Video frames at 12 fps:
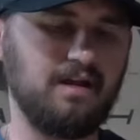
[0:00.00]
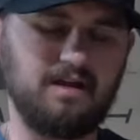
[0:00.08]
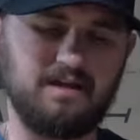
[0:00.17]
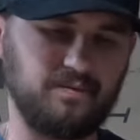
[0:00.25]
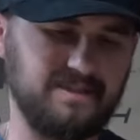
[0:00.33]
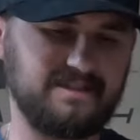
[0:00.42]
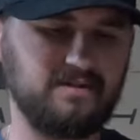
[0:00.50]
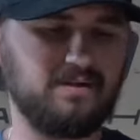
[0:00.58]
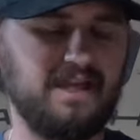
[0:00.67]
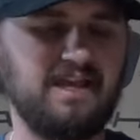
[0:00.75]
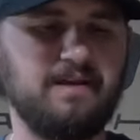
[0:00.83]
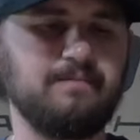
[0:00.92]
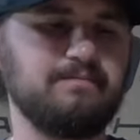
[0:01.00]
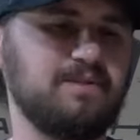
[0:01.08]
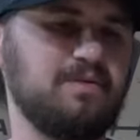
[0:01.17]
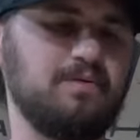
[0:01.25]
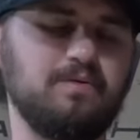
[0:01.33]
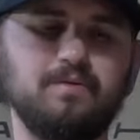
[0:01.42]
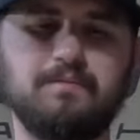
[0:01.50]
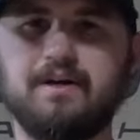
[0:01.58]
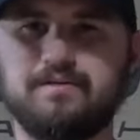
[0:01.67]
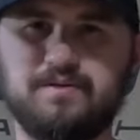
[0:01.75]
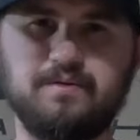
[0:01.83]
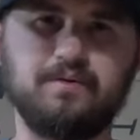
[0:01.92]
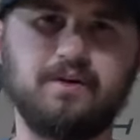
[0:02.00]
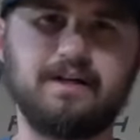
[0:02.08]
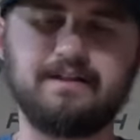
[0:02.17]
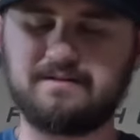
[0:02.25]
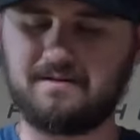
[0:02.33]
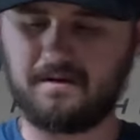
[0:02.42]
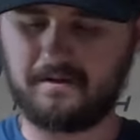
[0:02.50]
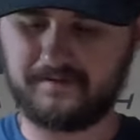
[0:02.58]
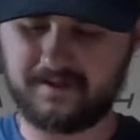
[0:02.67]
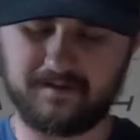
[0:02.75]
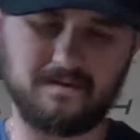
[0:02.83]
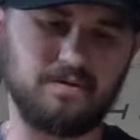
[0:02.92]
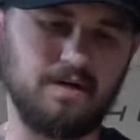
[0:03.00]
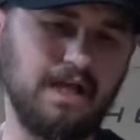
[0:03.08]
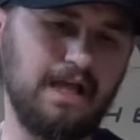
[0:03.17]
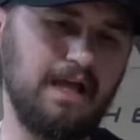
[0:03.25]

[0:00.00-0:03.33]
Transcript: and we still came to about 2 grains off. So